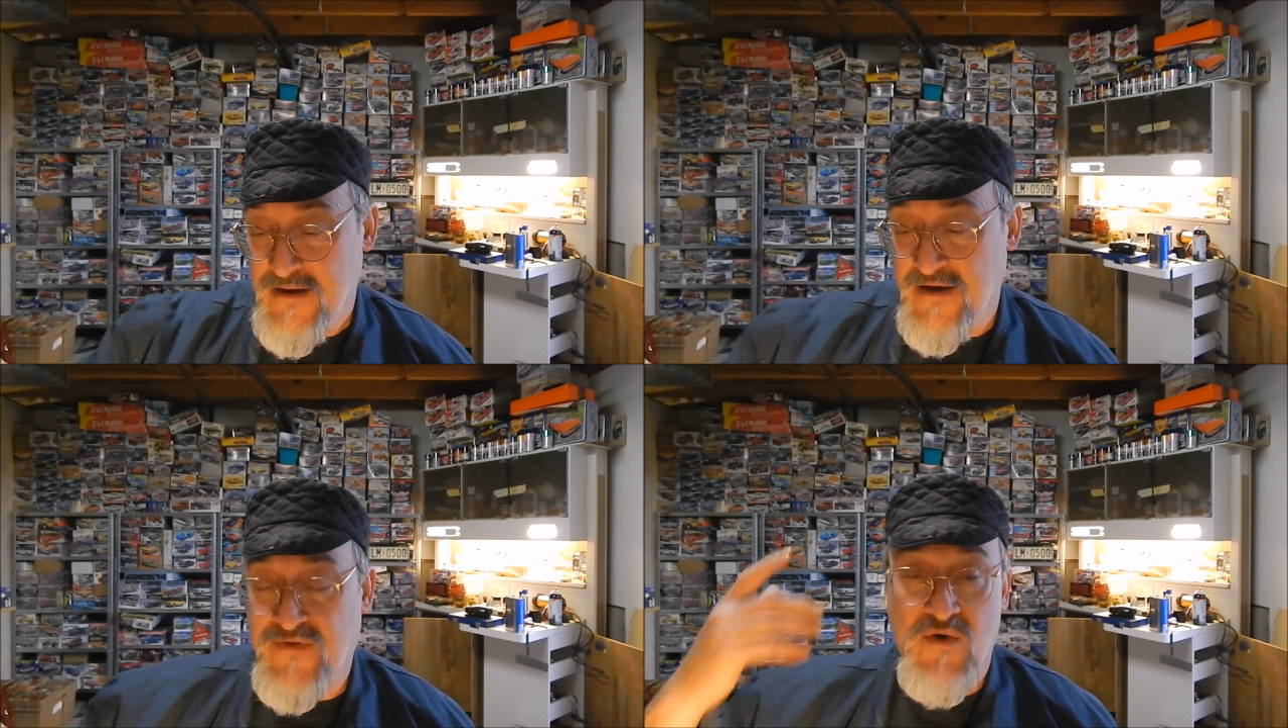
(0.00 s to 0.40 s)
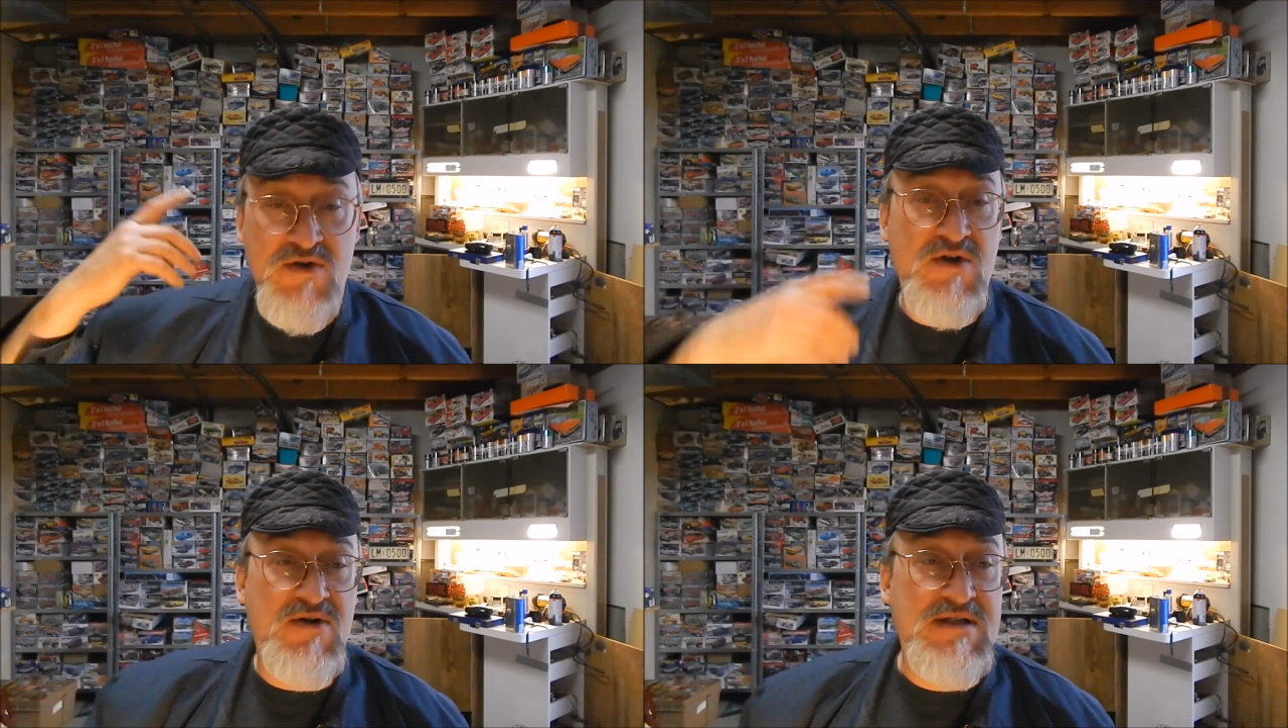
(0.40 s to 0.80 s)
Of
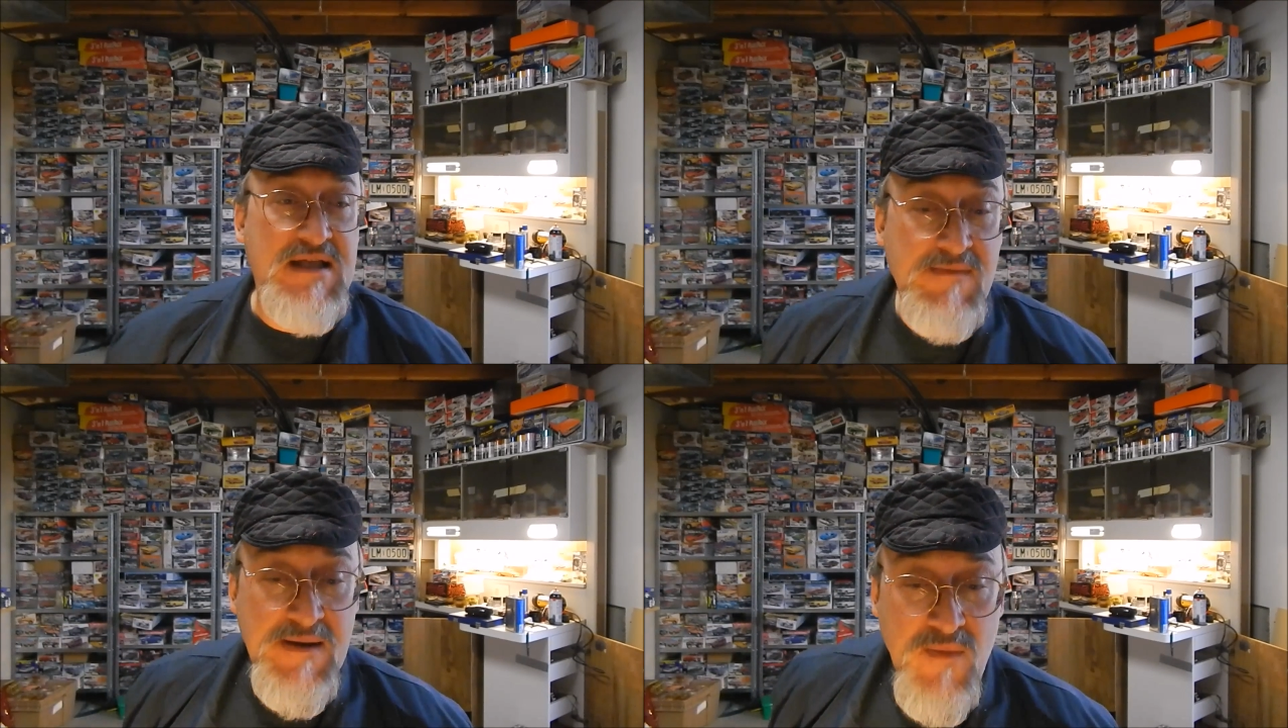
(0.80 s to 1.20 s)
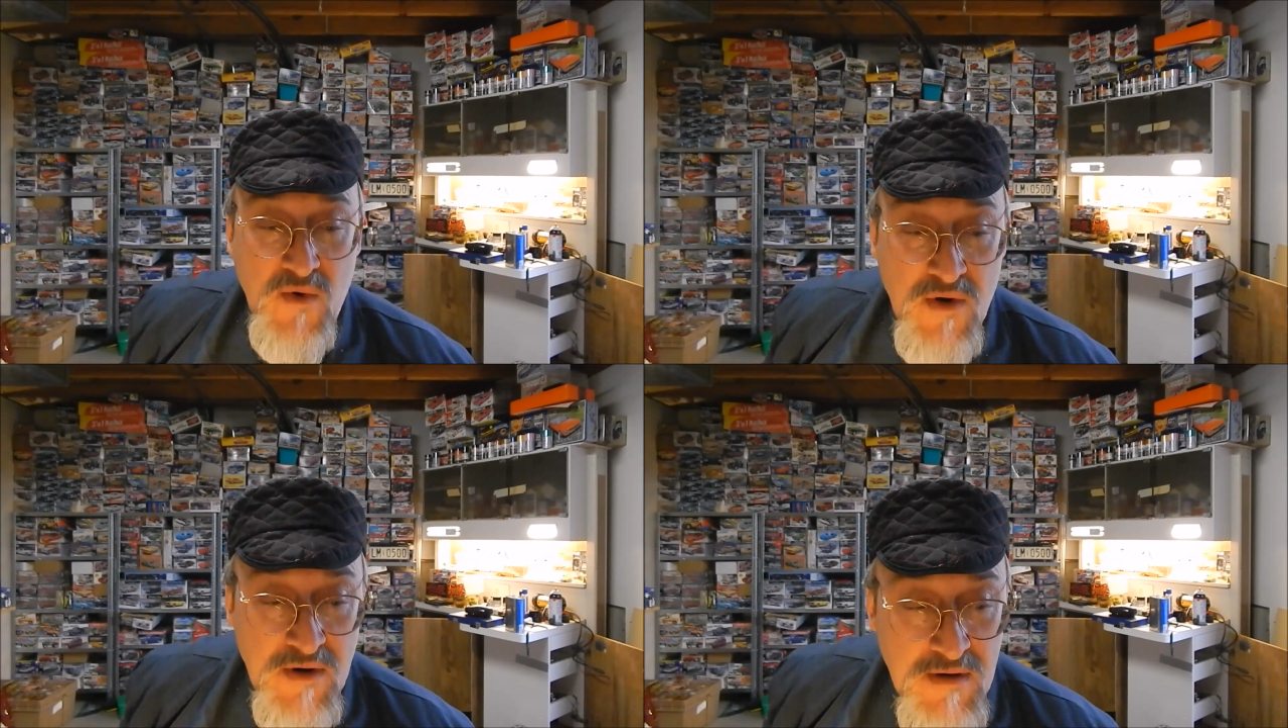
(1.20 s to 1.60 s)
course, you're going to see me
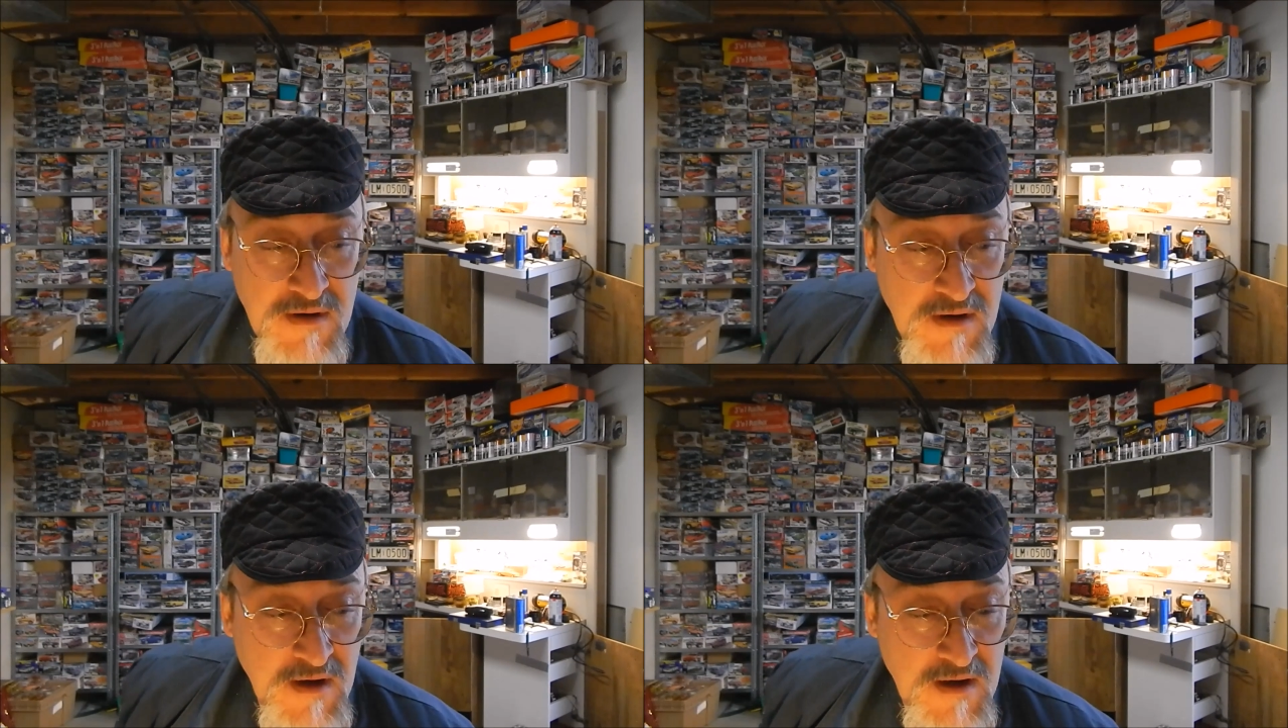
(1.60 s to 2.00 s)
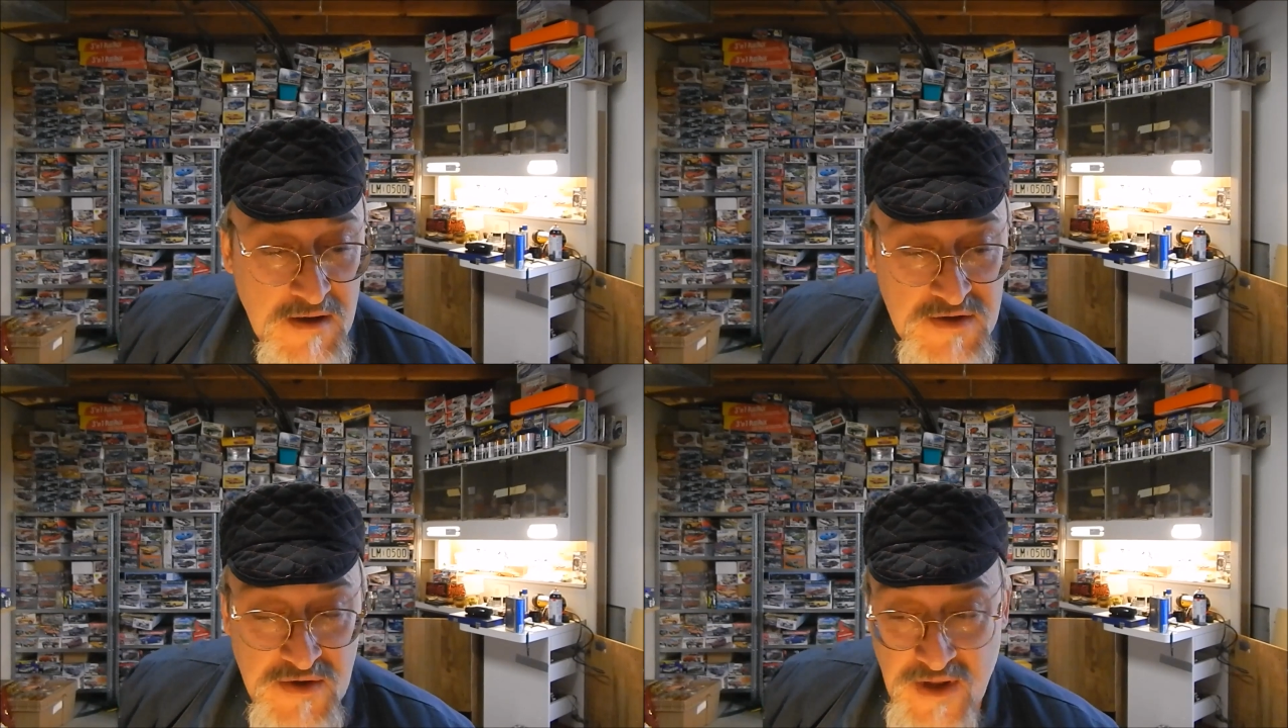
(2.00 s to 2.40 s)
more
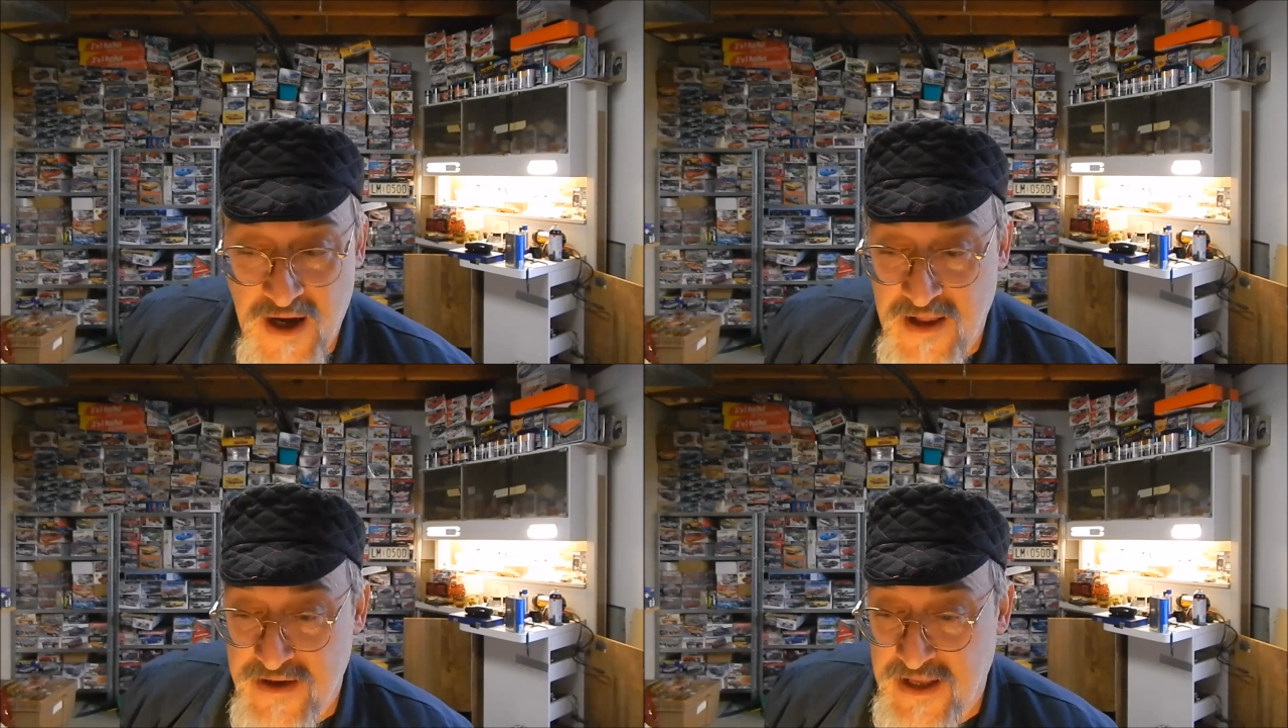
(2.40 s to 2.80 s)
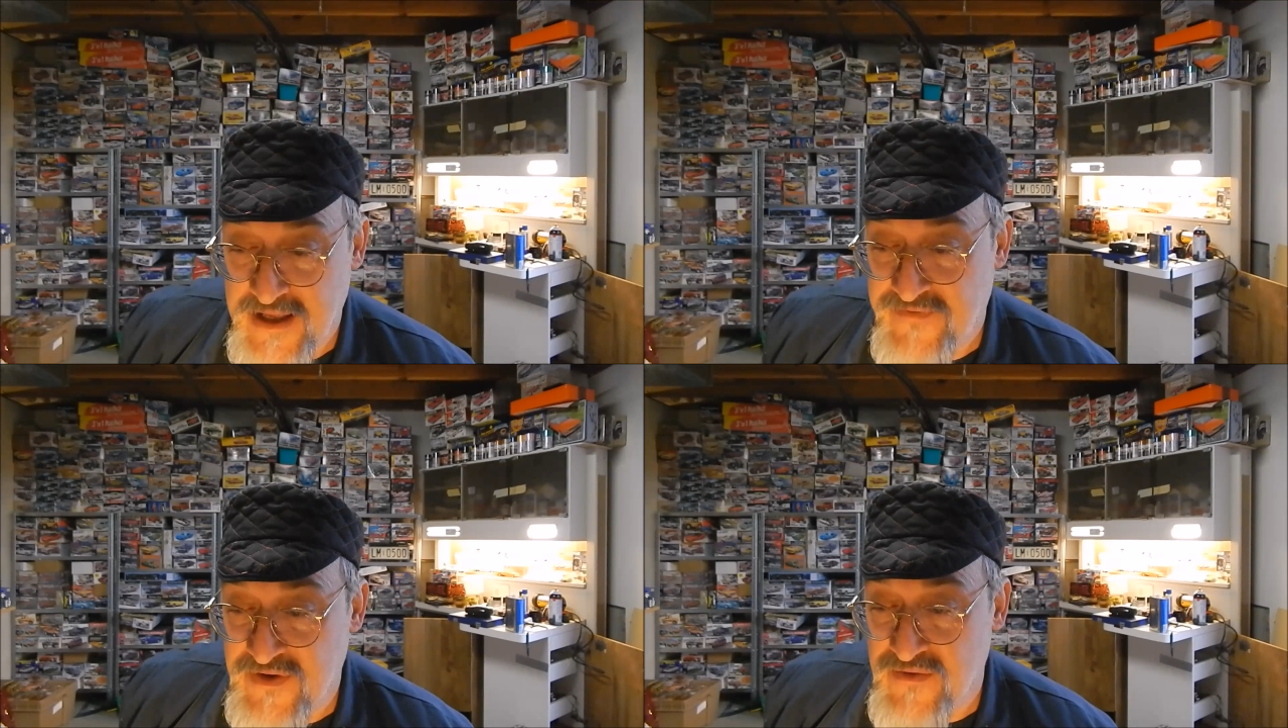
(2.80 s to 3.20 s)
during the
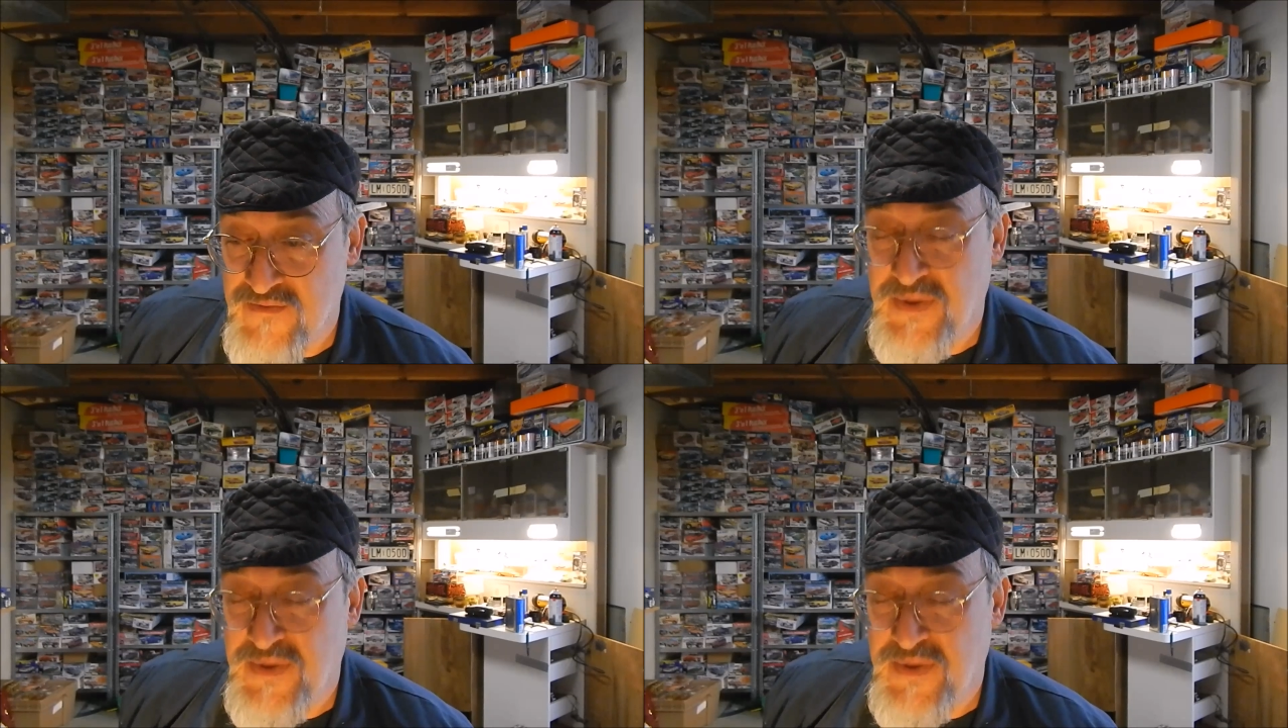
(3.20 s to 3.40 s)
holiday if you